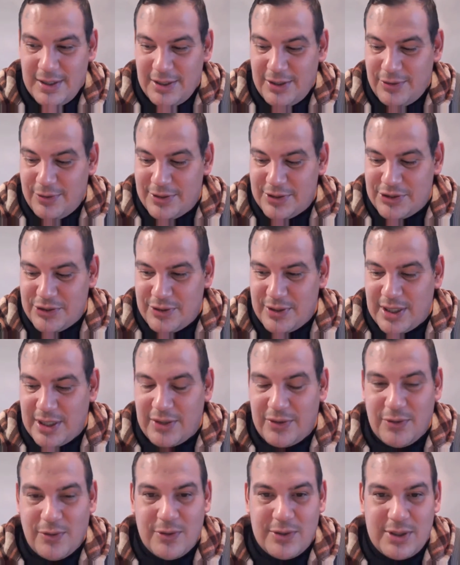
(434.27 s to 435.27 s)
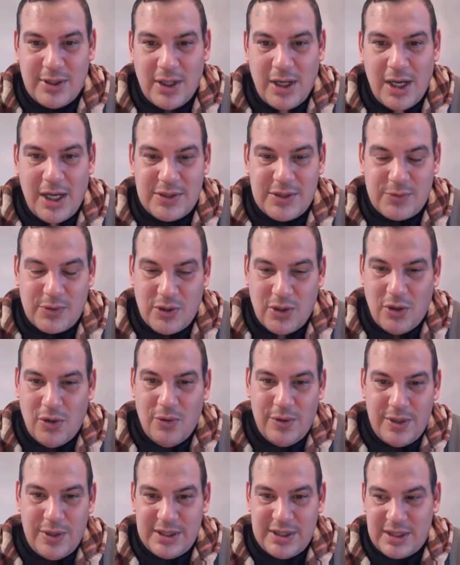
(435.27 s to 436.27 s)
to ensure that those laws were
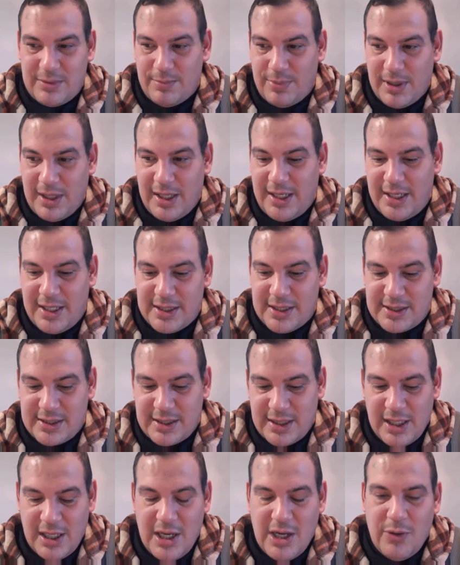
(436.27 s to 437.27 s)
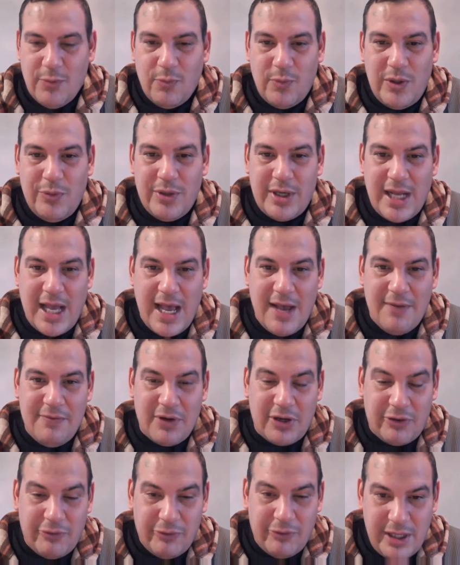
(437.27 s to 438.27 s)
always in place, we would have
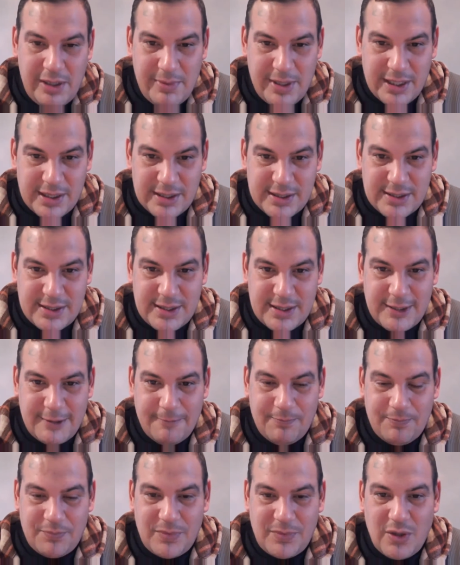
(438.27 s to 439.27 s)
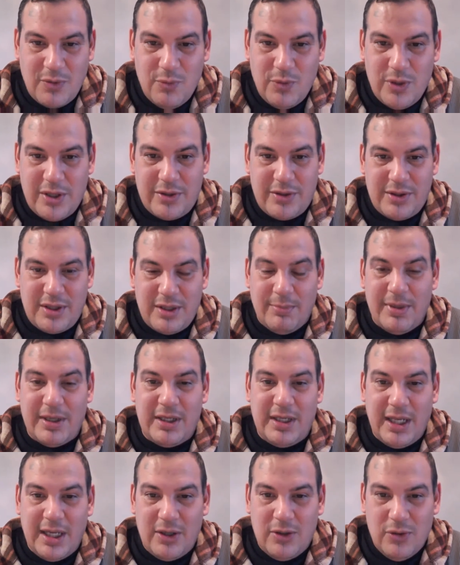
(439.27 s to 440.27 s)
agreements with the
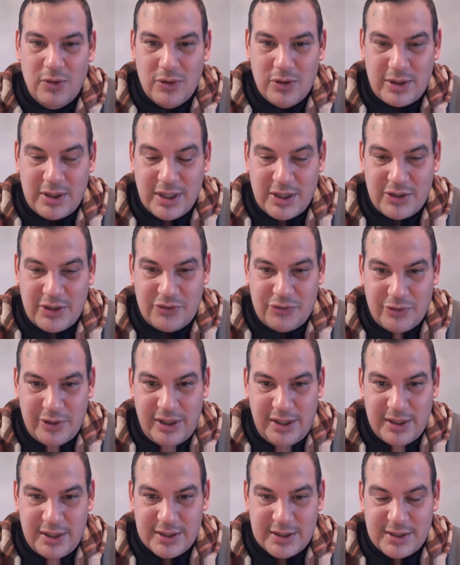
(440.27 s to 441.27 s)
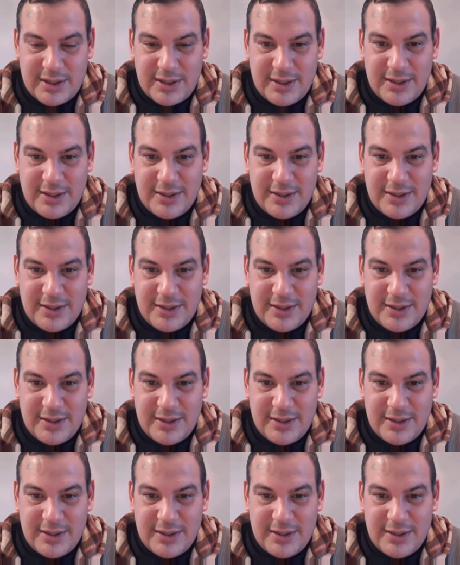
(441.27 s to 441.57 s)
Mtigul, the trees,